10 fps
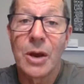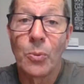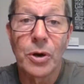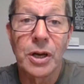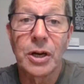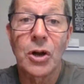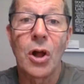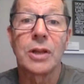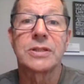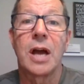we're going to
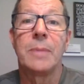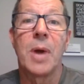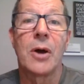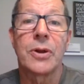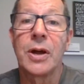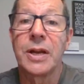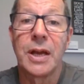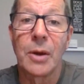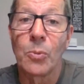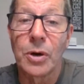call a timeout, honey,
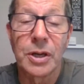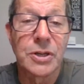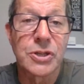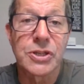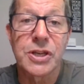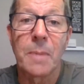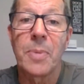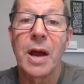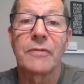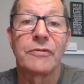and we're going to just step
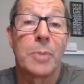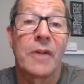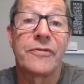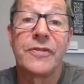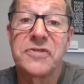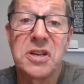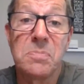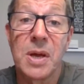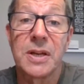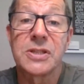back for about 15
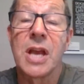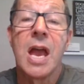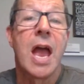minutes,